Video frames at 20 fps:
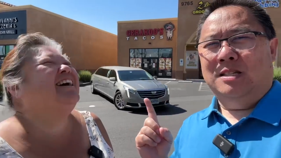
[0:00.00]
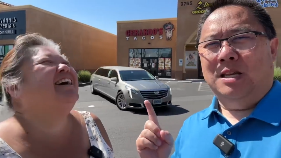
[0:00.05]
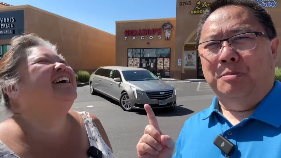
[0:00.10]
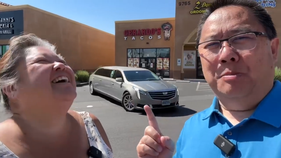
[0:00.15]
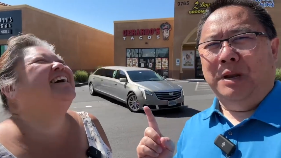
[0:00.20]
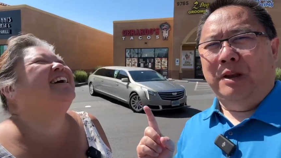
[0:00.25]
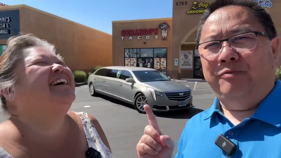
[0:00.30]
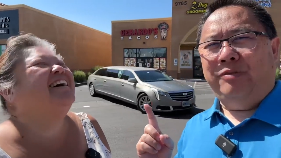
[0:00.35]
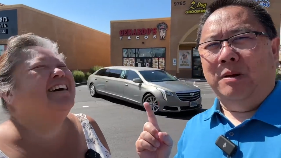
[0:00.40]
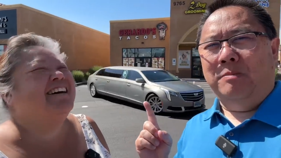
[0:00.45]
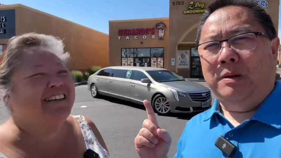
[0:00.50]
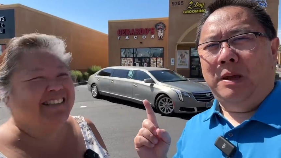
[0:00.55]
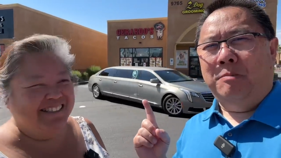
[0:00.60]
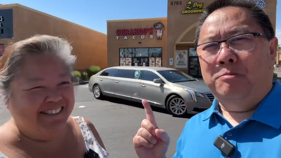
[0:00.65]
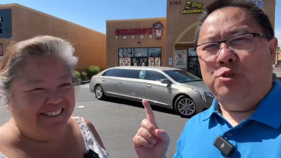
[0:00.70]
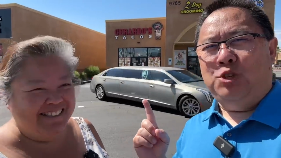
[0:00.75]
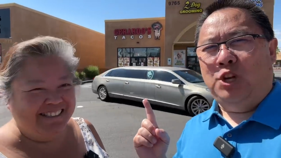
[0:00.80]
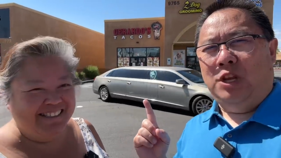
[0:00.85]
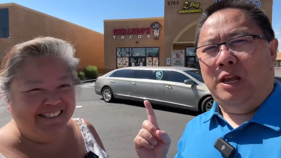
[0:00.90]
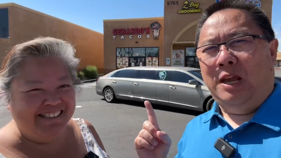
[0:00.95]
Speaker 1: somebody from
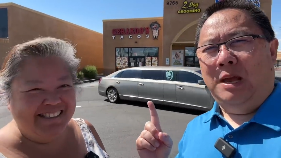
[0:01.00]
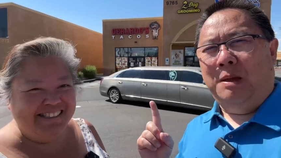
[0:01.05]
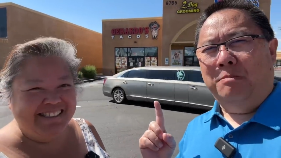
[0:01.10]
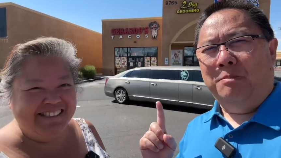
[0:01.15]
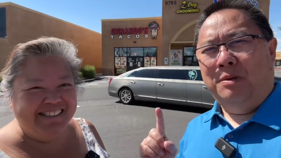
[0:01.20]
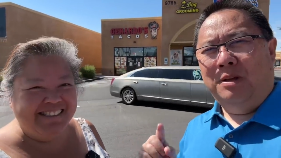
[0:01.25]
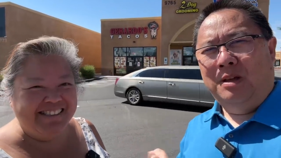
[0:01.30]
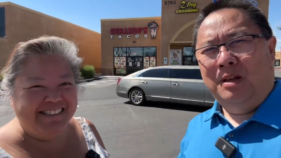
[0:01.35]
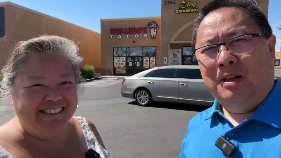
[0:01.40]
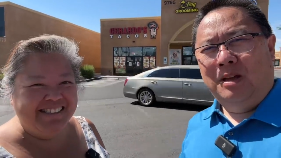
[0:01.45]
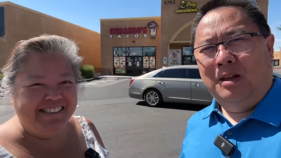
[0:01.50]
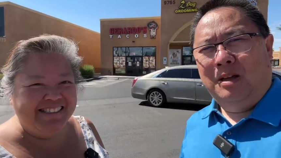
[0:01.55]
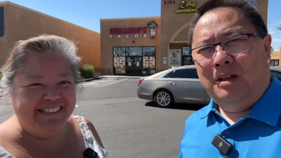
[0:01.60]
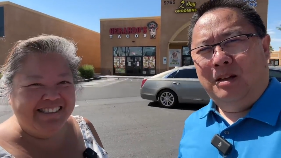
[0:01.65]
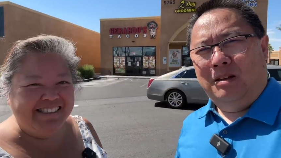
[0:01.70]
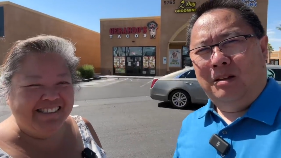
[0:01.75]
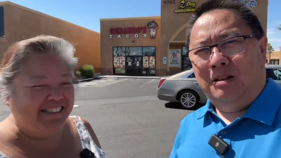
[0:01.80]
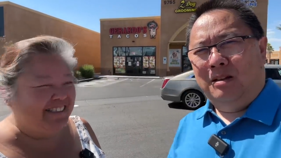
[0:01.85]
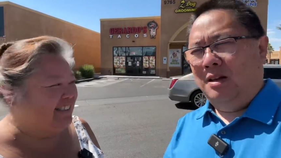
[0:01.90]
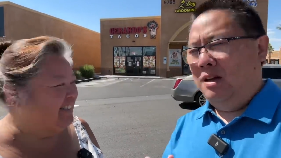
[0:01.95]
MGM
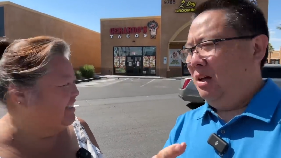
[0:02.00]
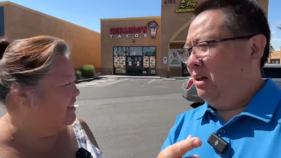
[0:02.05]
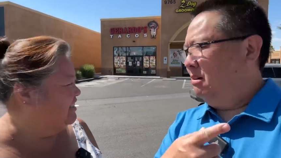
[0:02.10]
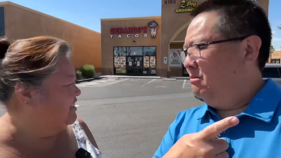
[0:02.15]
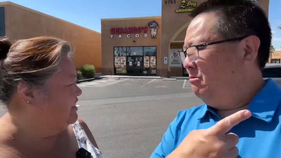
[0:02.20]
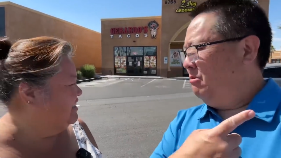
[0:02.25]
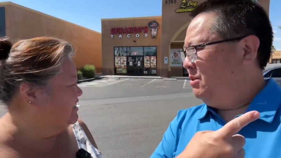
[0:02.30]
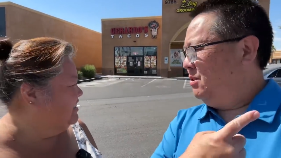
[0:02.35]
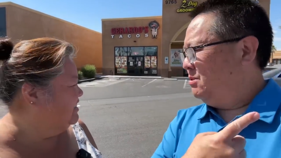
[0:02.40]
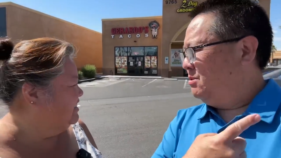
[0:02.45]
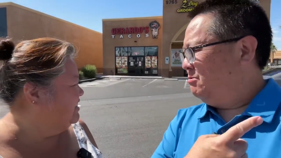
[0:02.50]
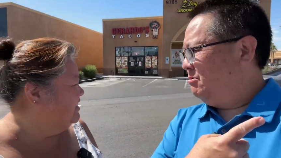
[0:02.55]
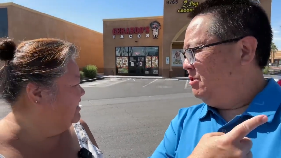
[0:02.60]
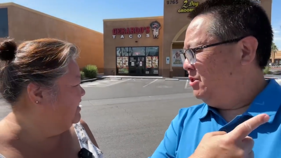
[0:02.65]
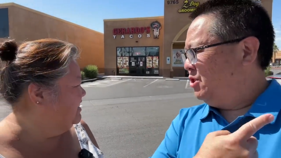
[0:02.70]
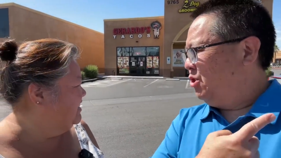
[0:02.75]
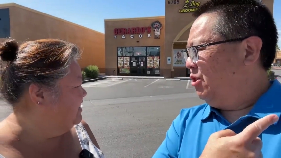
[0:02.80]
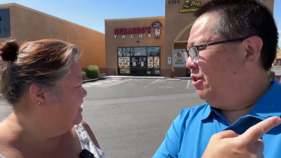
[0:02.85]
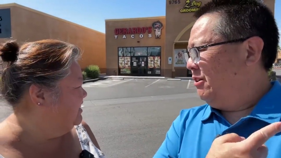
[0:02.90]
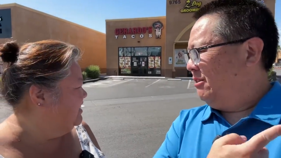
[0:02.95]
uh,
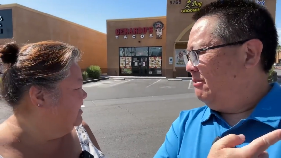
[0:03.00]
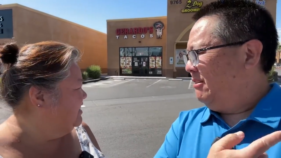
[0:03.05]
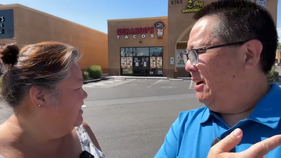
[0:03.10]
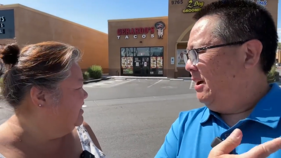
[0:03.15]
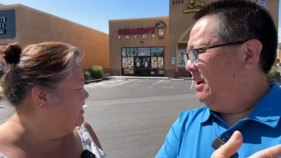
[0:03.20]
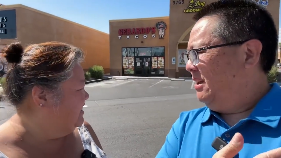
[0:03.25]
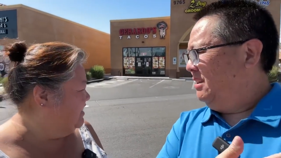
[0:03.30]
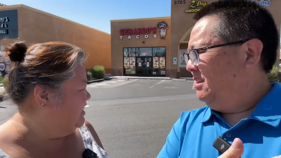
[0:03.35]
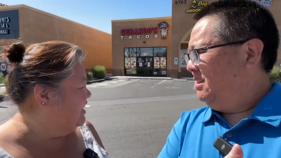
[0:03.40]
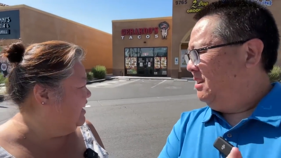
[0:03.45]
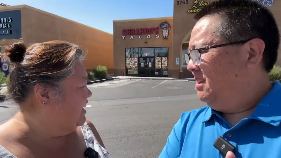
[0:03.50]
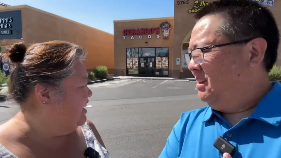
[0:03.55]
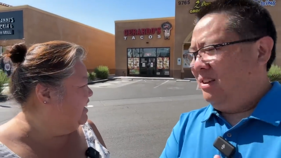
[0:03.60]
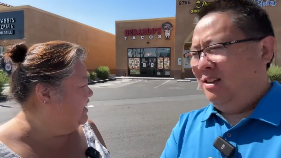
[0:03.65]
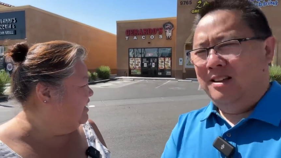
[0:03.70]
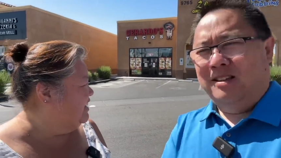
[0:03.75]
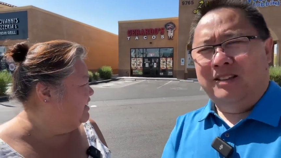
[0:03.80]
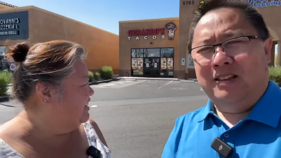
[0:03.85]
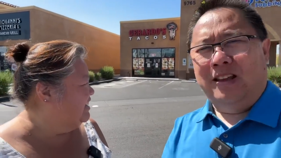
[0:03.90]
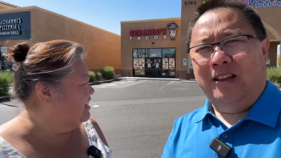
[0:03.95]
resort, right? Yeah.
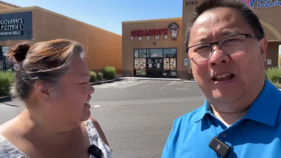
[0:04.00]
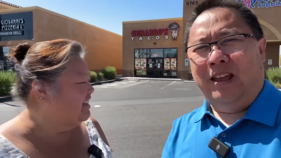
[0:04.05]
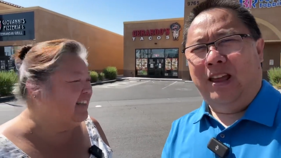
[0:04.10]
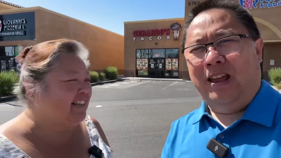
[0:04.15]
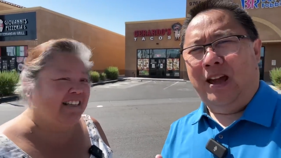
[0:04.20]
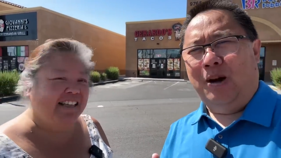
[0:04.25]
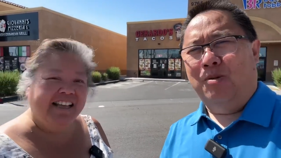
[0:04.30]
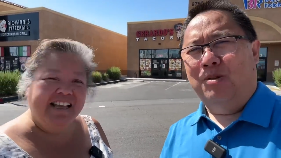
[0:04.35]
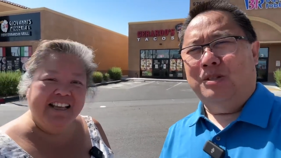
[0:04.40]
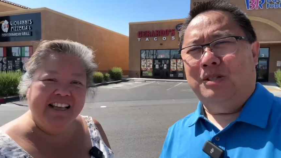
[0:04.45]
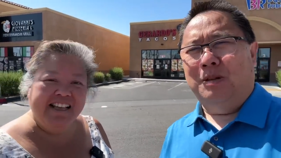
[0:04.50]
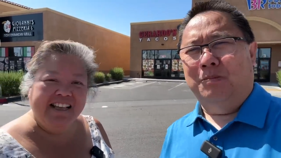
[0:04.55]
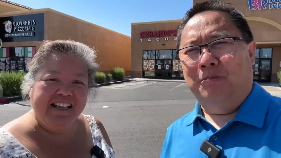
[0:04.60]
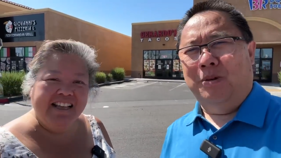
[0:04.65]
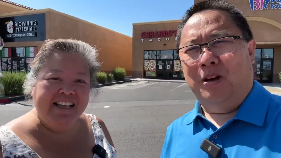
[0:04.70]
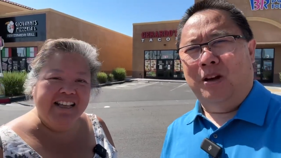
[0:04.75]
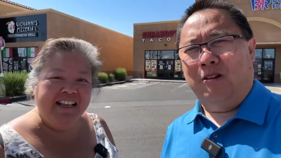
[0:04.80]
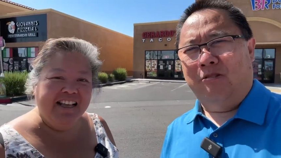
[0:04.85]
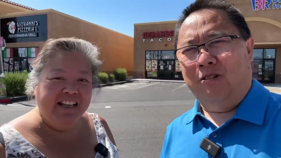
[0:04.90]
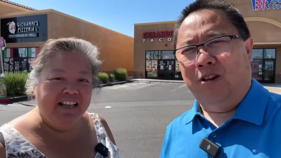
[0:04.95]
Said, hey, I want some
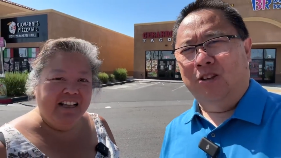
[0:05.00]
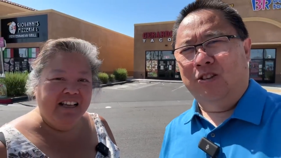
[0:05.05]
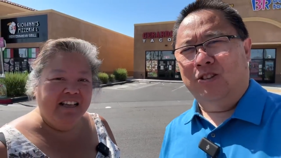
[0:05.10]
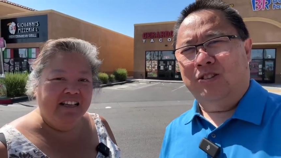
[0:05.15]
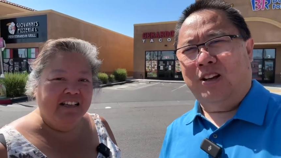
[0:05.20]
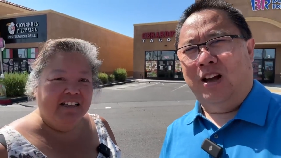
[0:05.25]
uh, Gerardo's